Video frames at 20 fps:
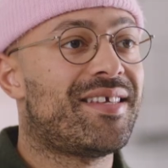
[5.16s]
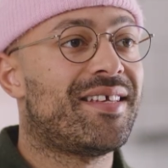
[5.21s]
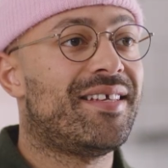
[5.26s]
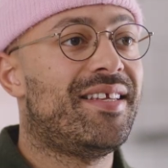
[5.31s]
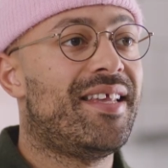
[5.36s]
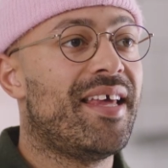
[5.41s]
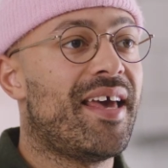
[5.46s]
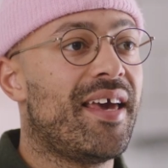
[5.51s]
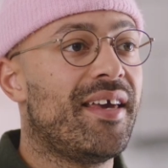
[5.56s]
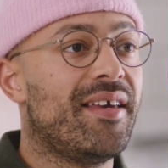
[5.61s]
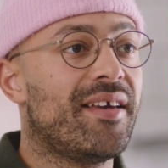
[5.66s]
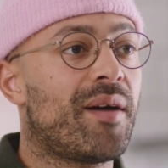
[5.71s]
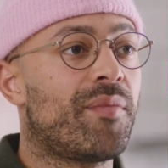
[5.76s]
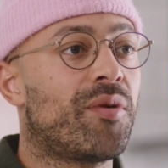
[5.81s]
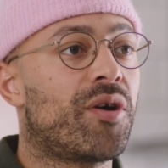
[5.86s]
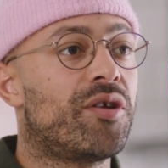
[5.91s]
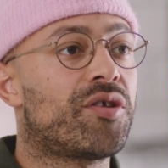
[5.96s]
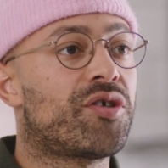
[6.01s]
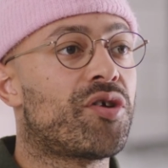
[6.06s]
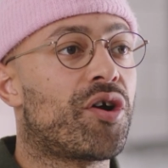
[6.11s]
today I'm
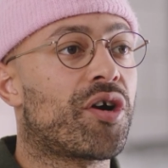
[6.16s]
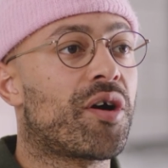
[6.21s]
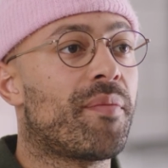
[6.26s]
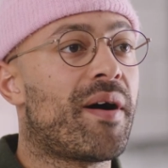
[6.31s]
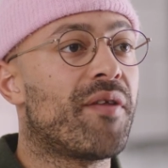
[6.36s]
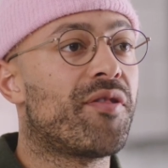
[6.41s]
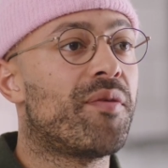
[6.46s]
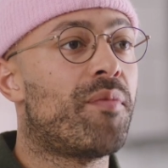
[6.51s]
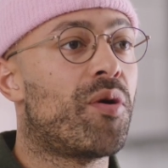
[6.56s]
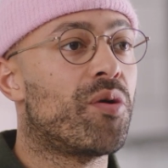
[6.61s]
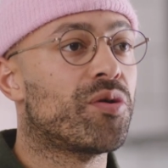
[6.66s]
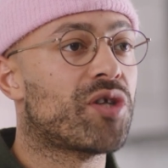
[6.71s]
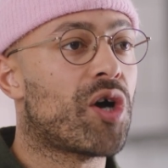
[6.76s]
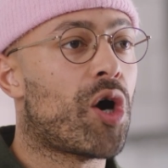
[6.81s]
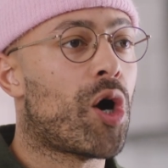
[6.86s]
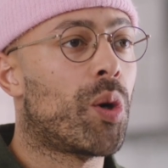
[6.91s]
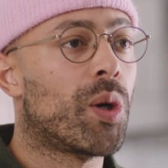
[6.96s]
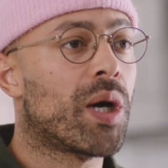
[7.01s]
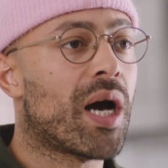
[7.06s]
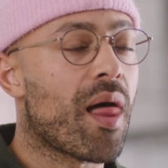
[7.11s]
going to talk about the most
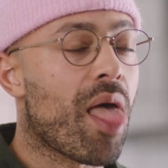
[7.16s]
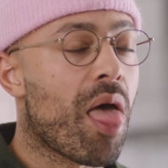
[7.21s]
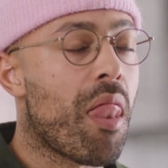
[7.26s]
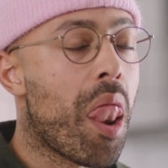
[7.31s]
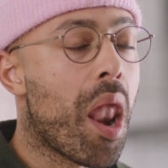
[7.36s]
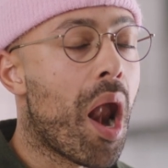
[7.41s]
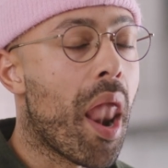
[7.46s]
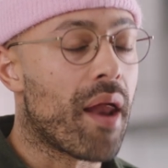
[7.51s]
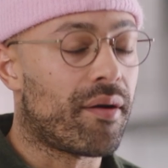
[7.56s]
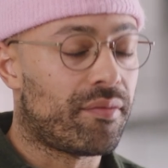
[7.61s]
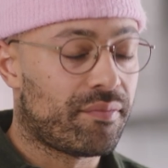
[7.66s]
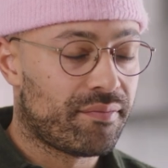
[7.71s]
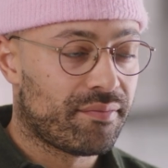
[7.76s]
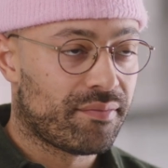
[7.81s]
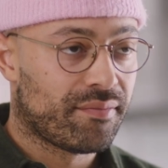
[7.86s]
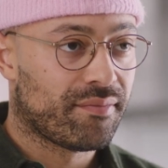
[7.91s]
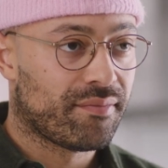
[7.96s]
iconic